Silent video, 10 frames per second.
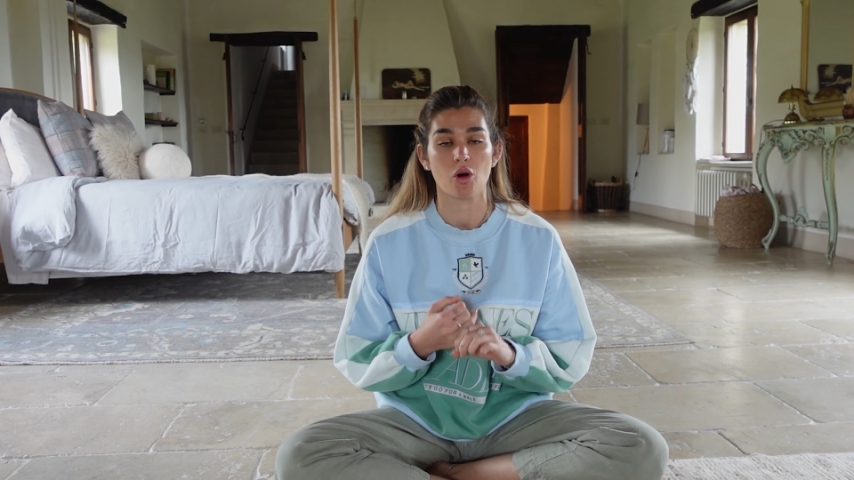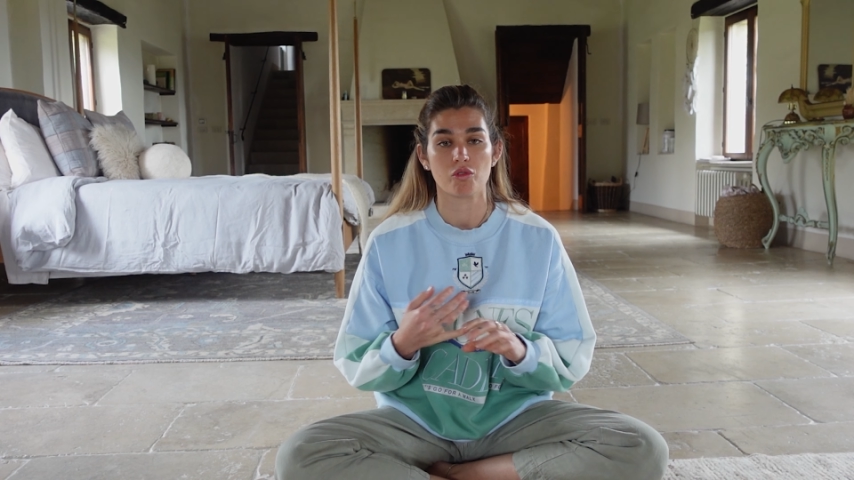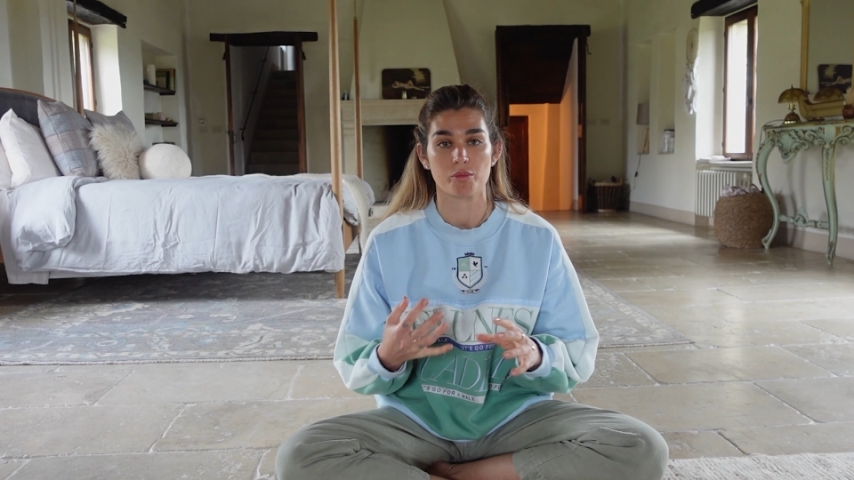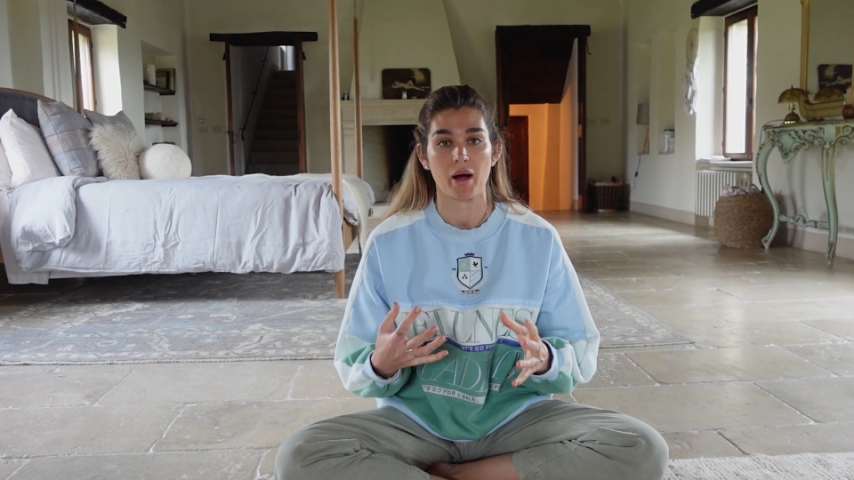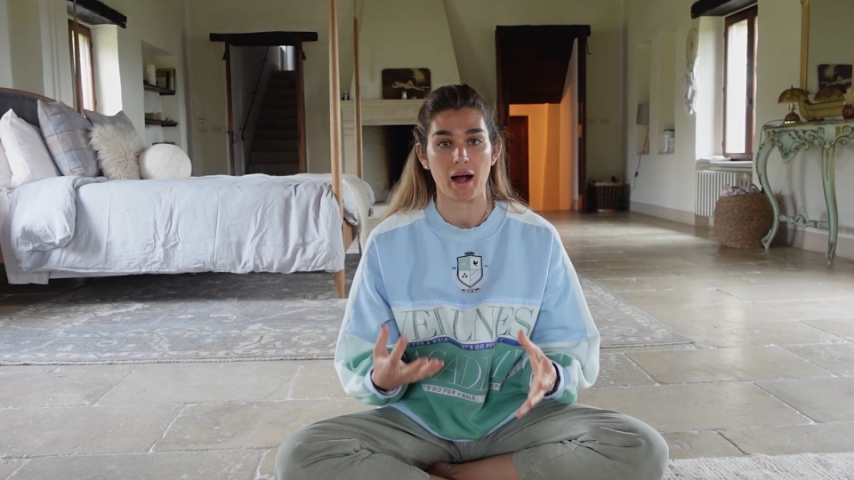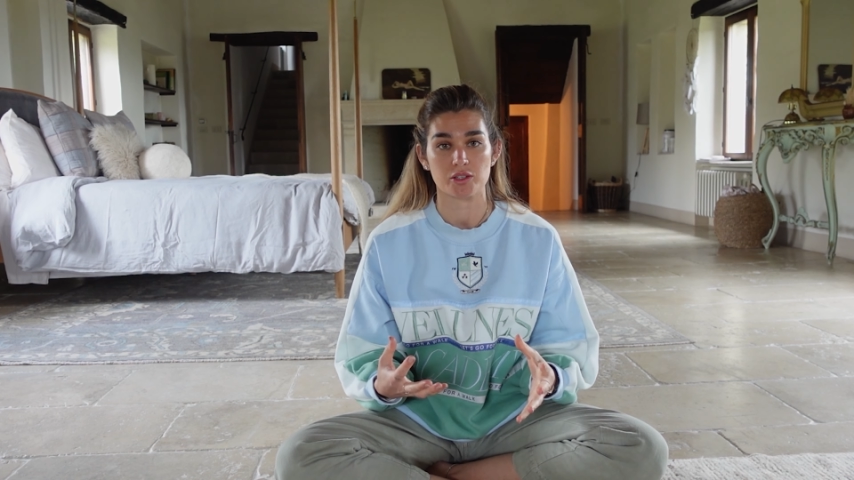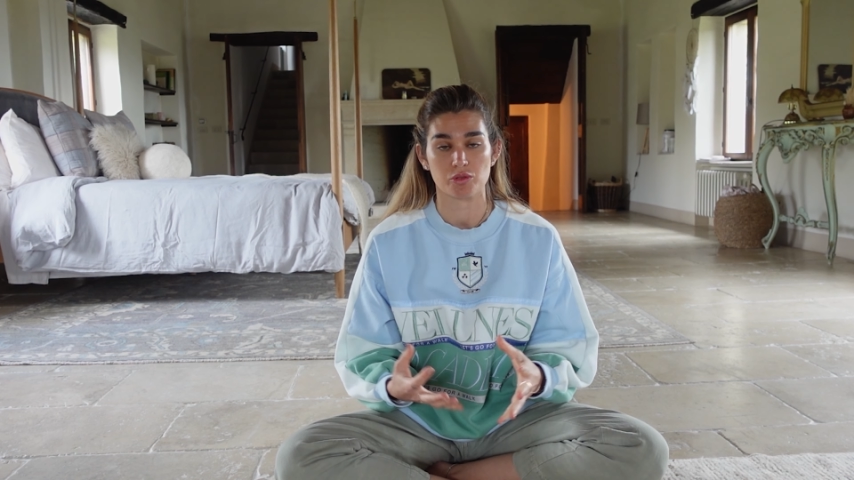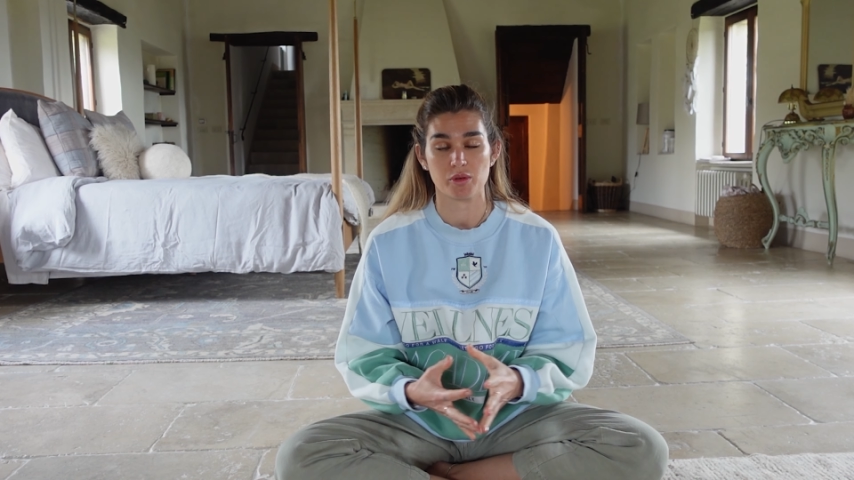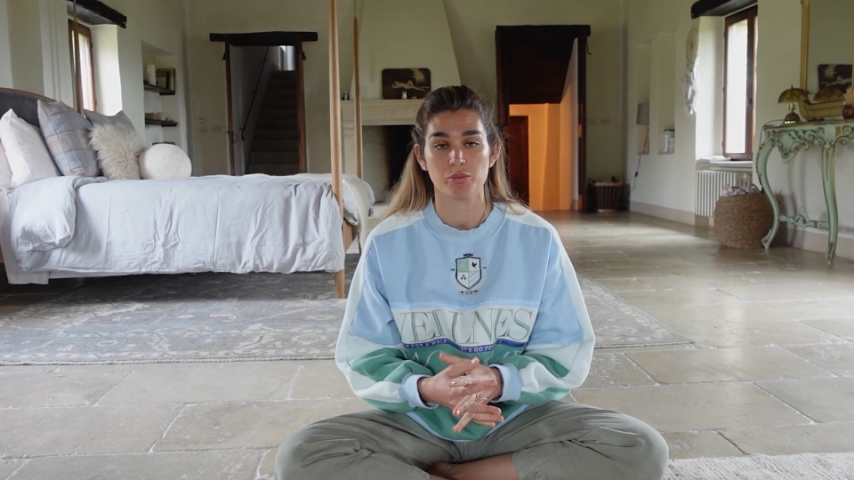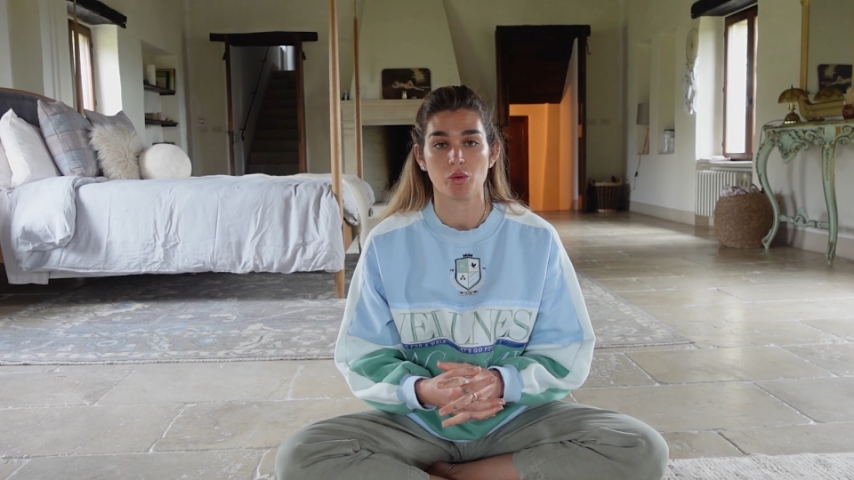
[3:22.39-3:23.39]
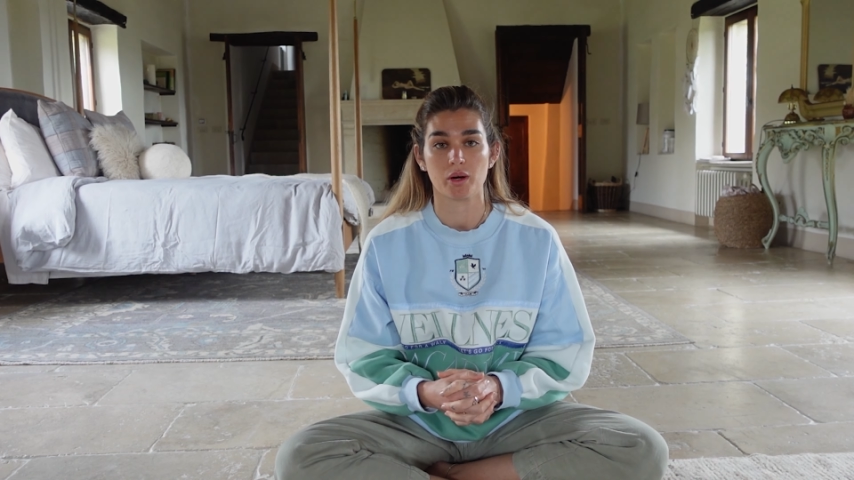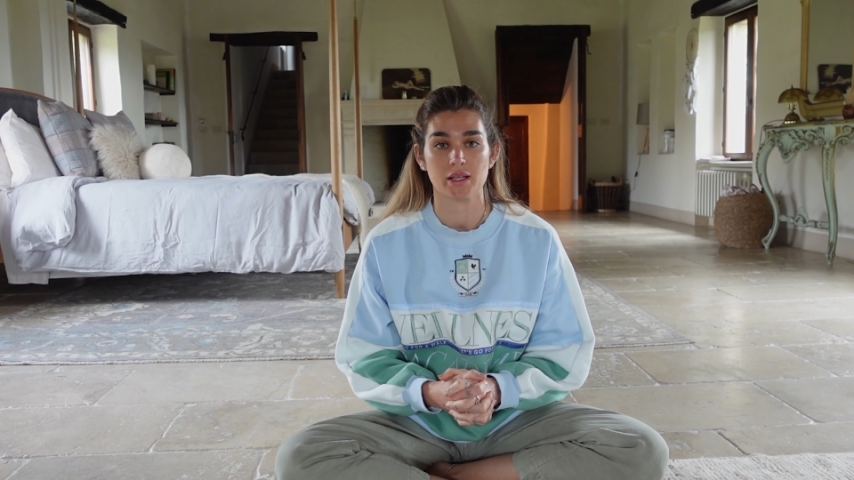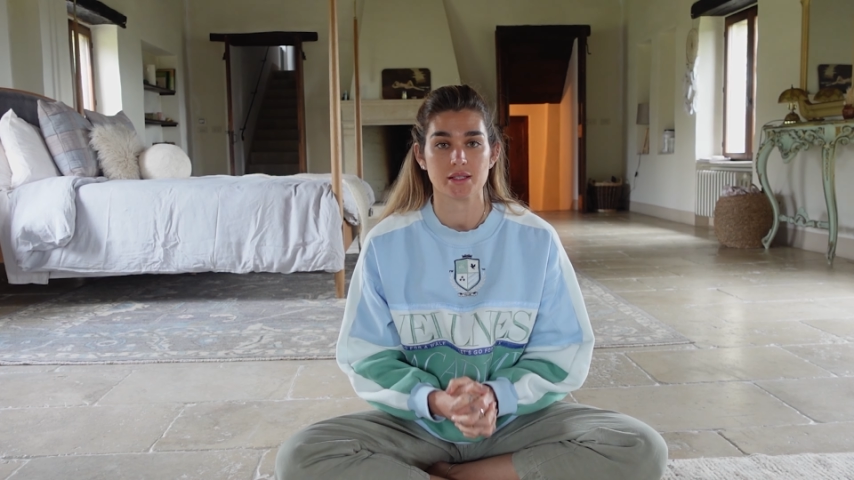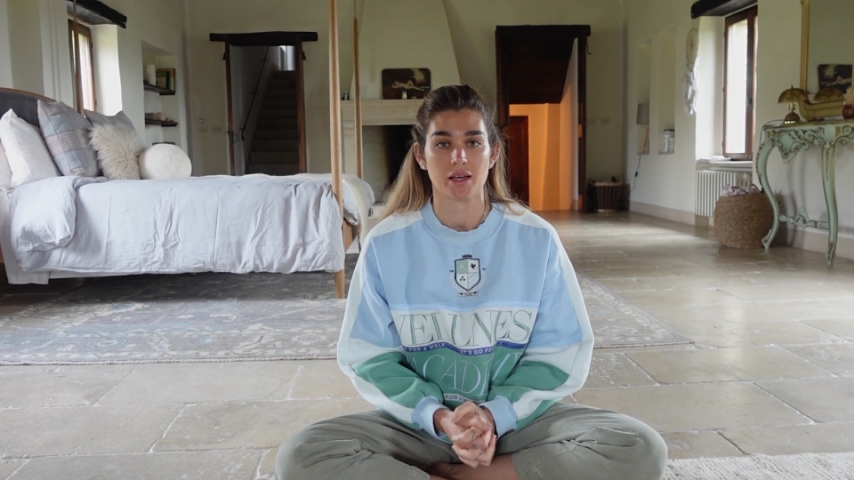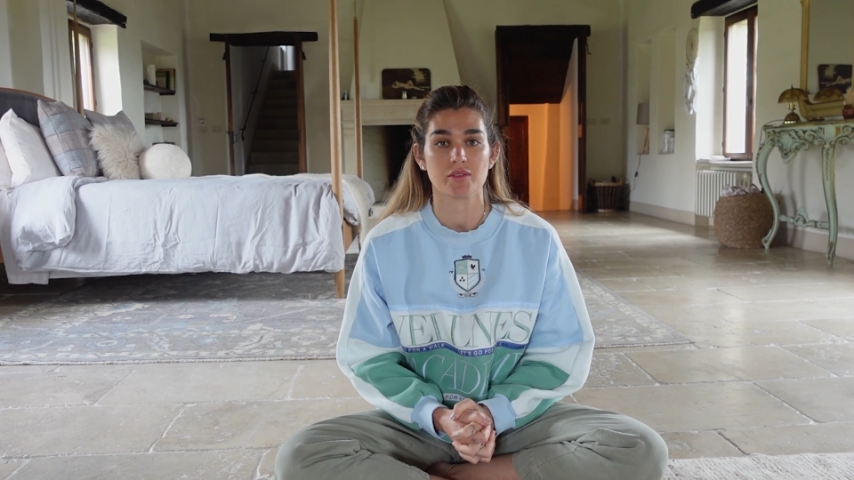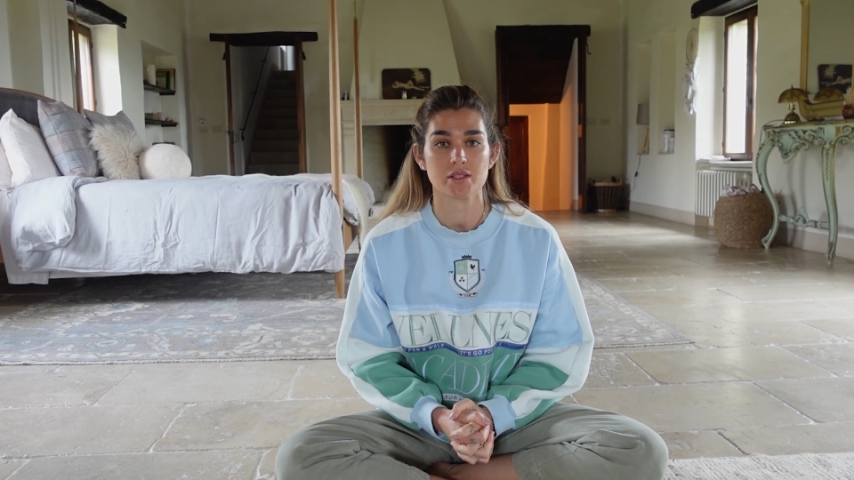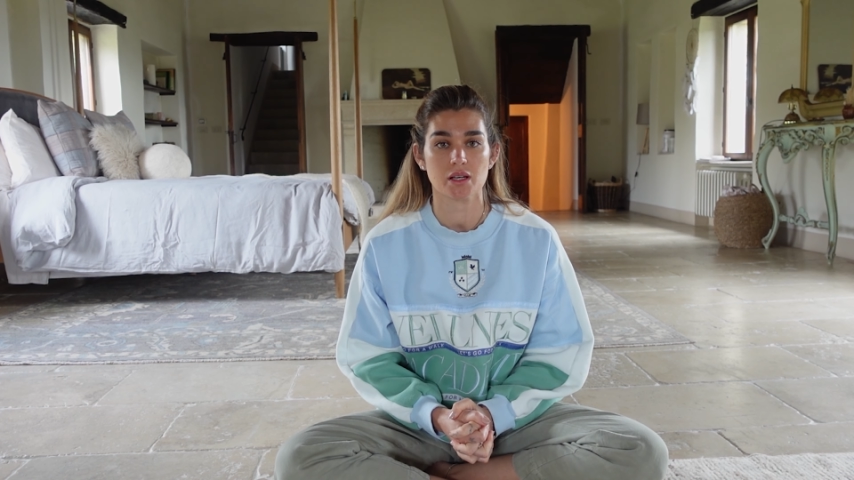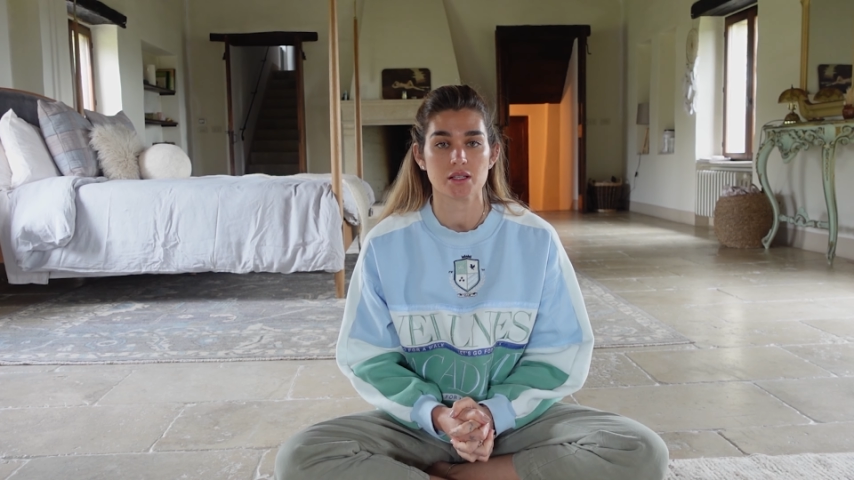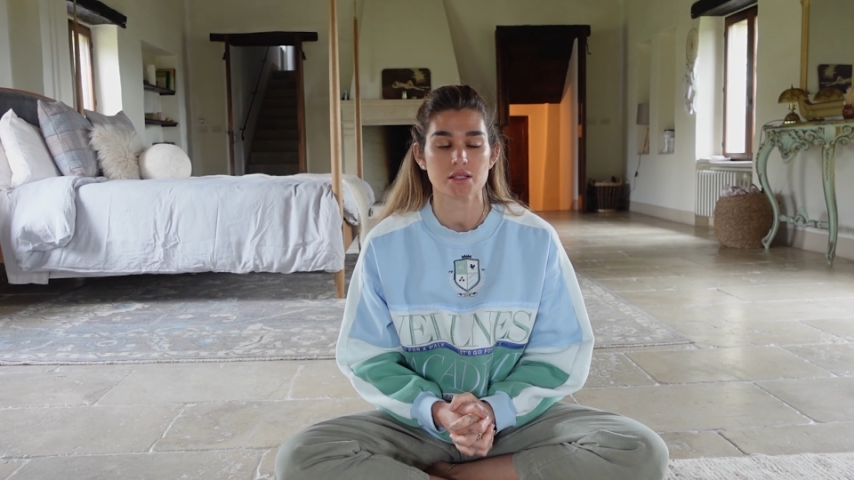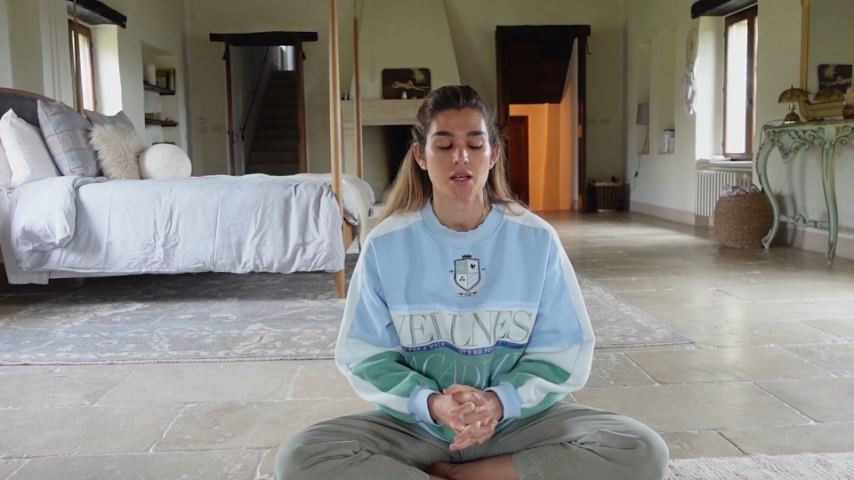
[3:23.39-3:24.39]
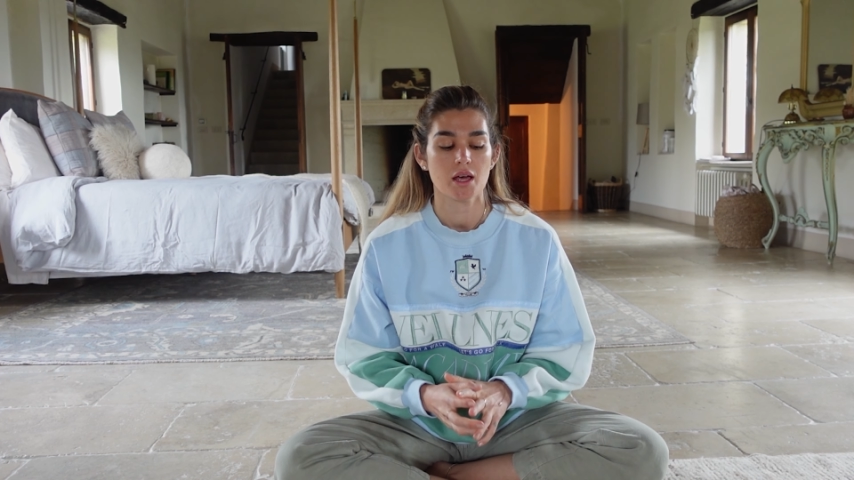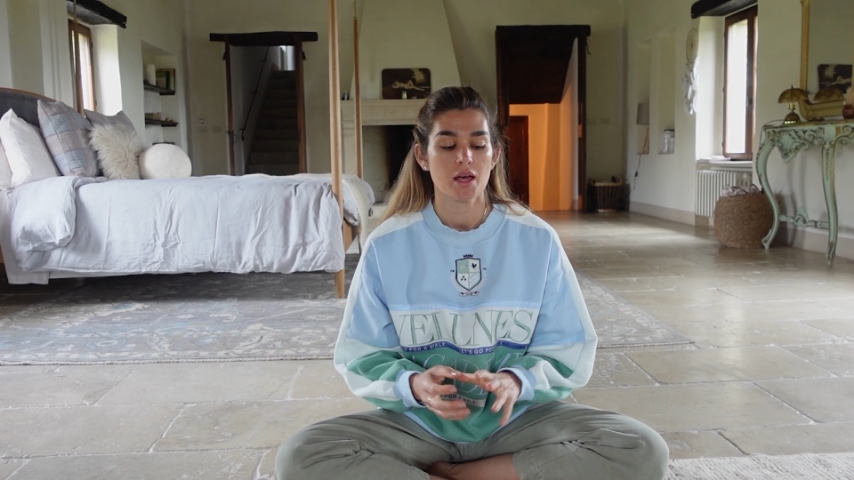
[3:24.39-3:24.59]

overpacked with people wanting to get visas.